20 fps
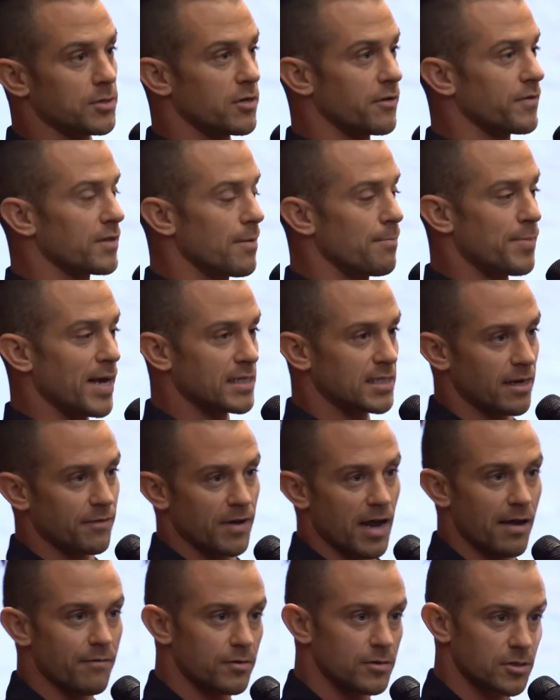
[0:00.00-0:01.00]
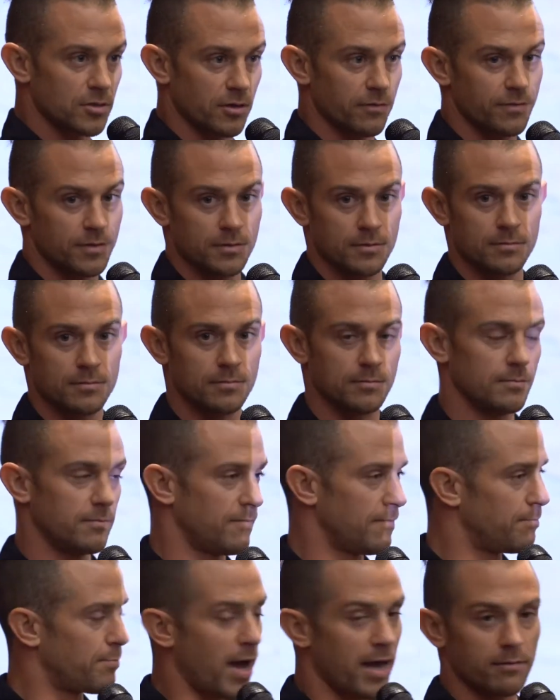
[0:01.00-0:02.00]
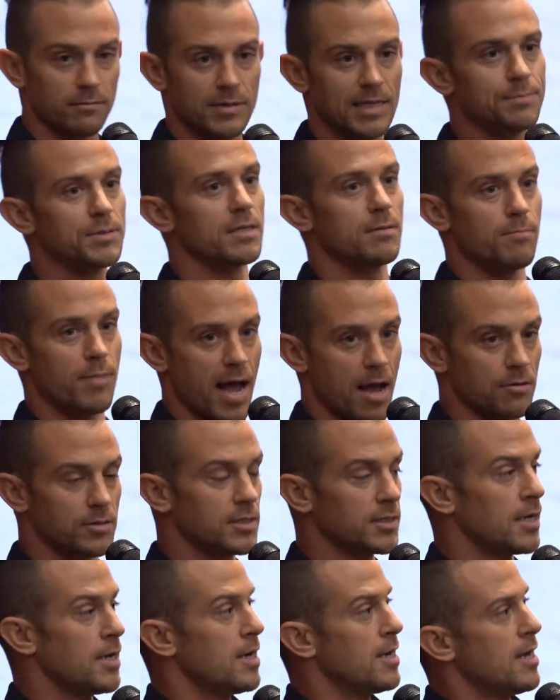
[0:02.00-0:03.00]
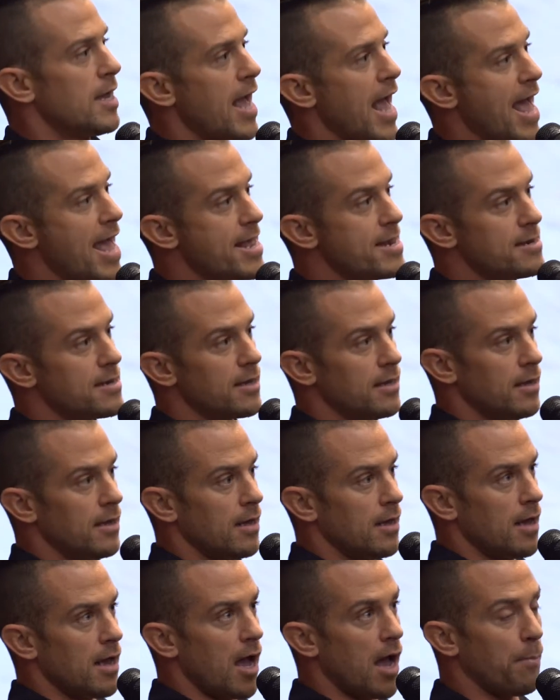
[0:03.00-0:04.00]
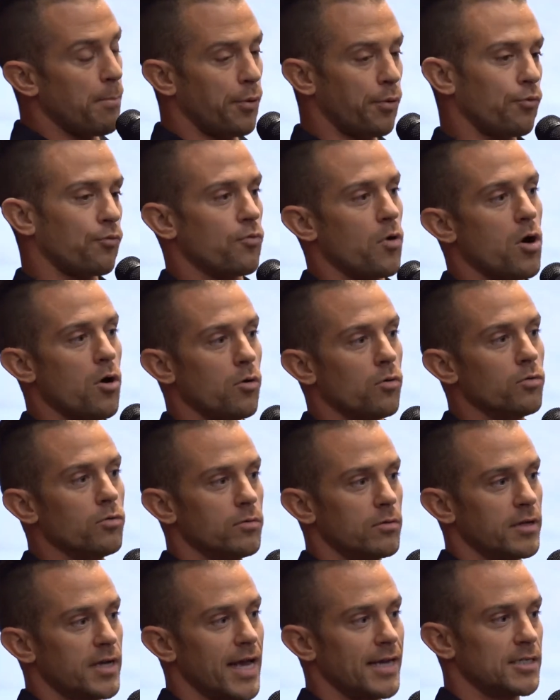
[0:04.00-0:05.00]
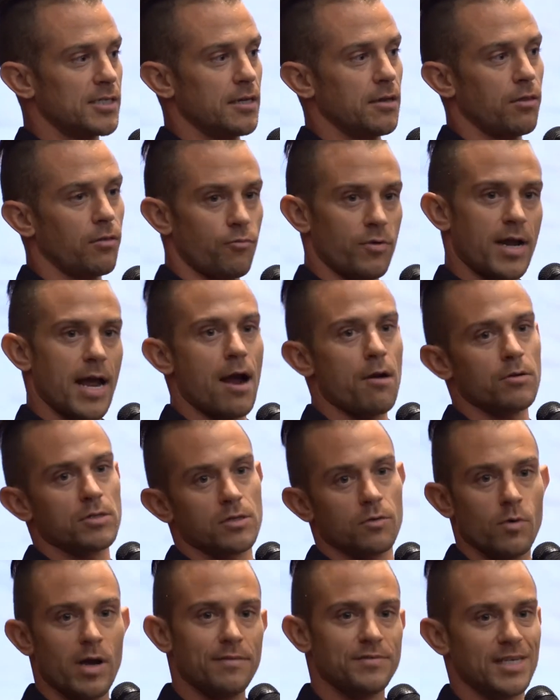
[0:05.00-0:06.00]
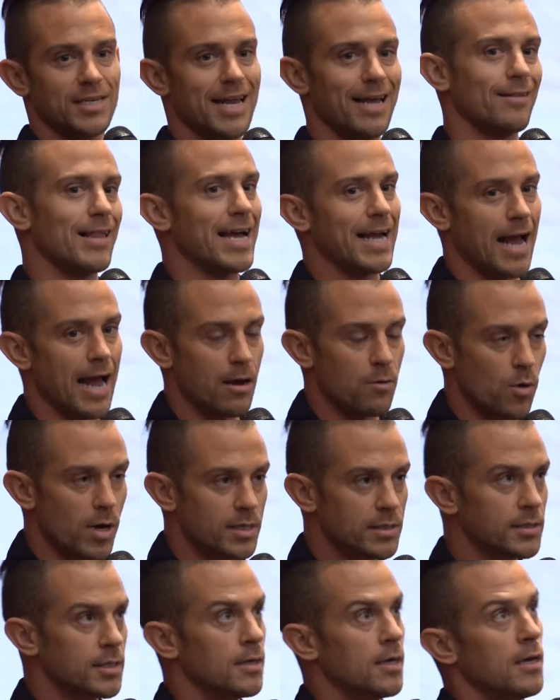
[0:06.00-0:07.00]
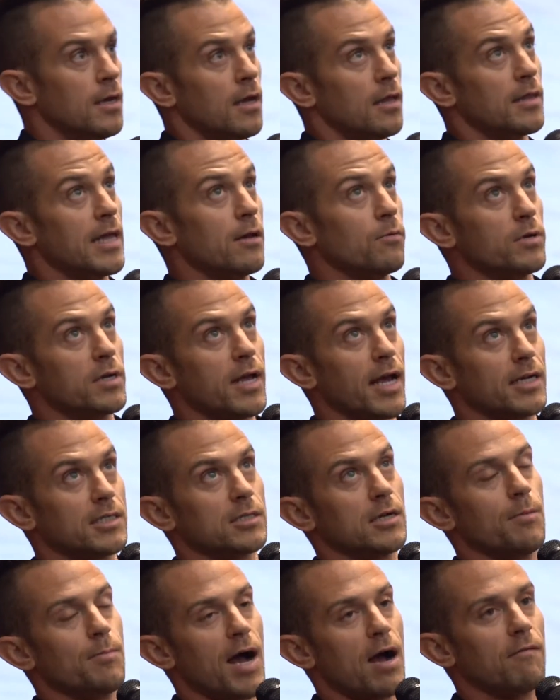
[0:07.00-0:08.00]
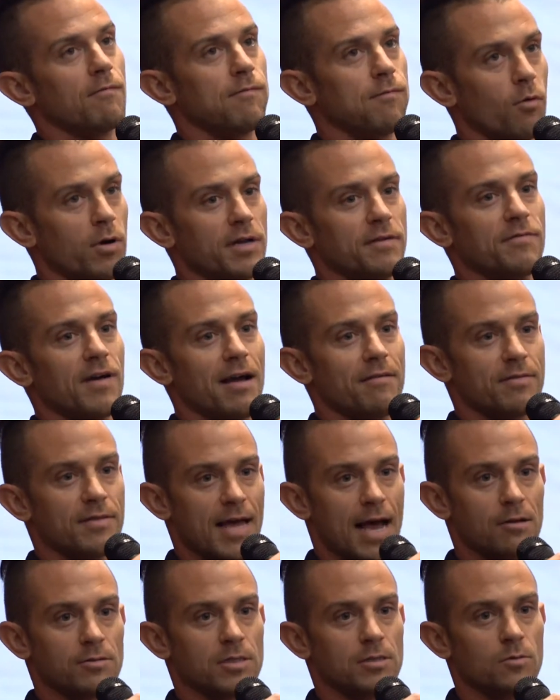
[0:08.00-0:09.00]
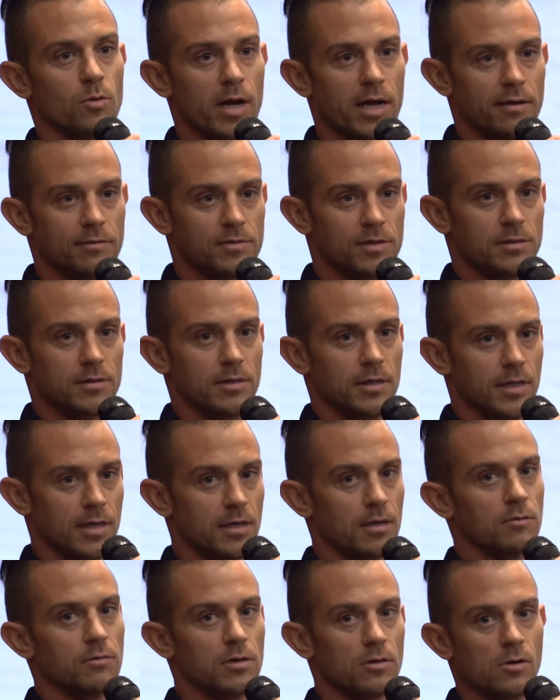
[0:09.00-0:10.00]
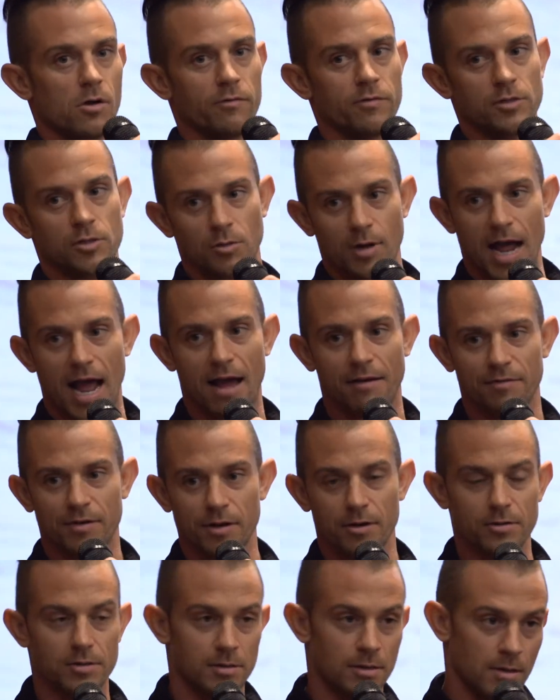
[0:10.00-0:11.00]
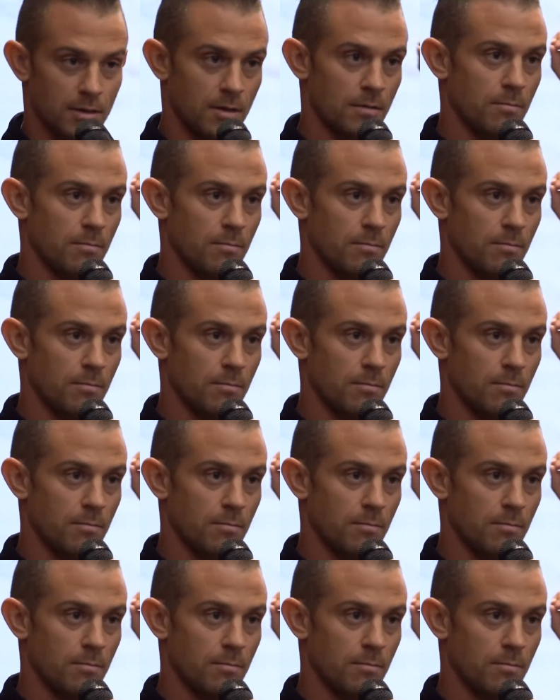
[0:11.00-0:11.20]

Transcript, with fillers: surfing the best I've ever surfed by leaps and bounds. And a pro catching 3 hours of waves a day like I was, they would catch about 45,000 waves in a little over 2.5 years.